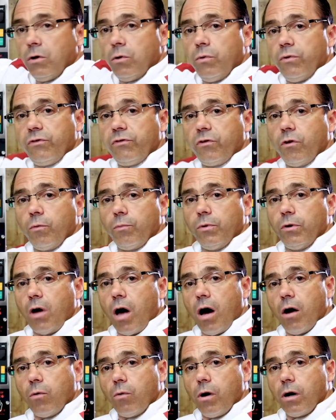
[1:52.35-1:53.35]
with soap and
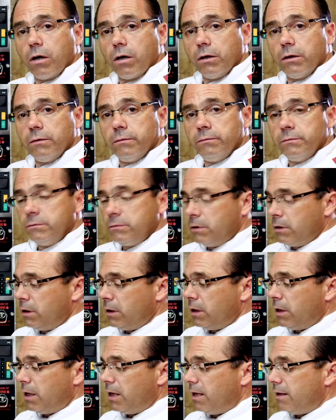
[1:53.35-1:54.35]
hot water,
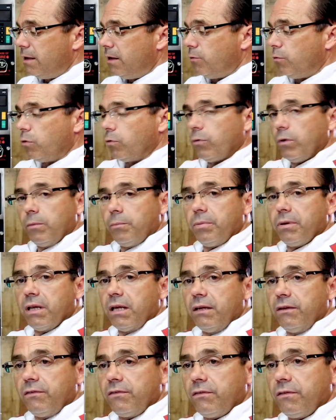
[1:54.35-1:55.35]
and then we'll
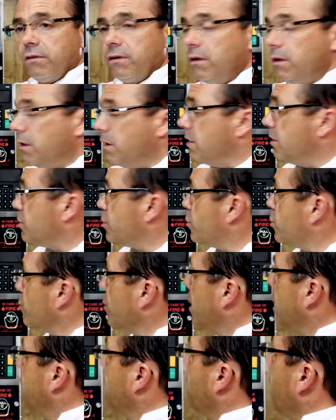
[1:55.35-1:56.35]
replace this
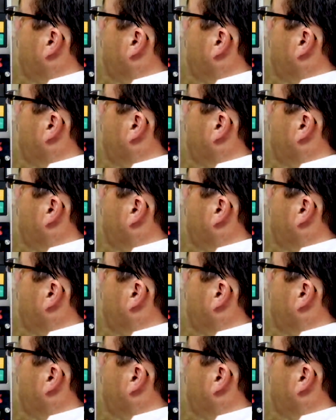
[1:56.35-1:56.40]
tray